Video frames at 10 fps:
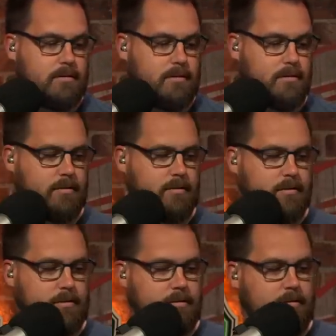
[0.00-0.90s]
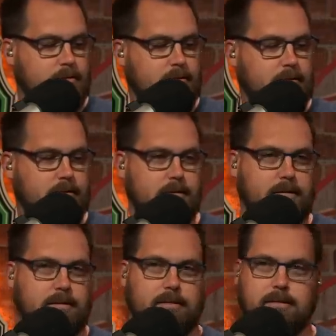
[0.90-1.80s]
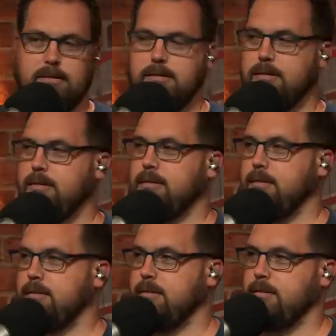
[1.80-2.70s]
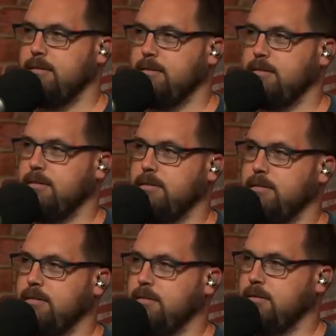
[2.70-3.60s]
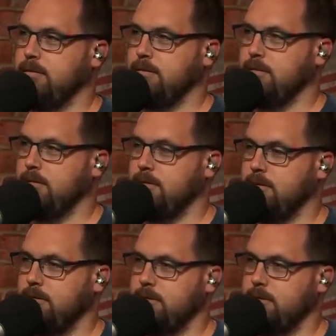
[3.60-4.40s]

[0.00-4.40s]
No words are spoken by the person on screen.